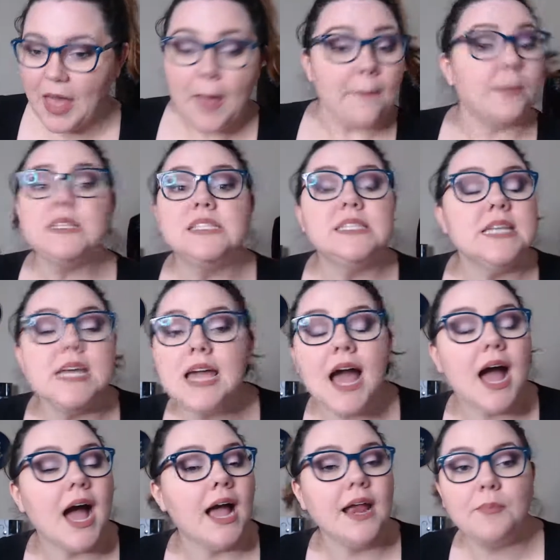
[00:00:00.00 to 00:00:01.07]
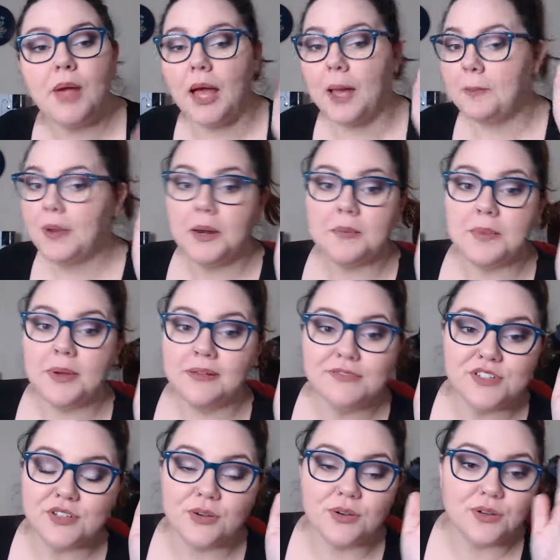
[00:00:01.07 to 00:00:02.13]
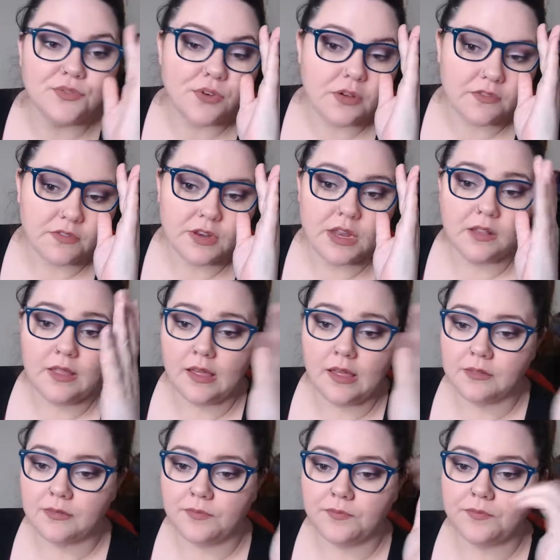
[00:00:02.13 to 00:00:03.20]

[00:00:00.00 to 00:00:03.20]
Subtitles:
But see, I'm not above just going for a vanilla.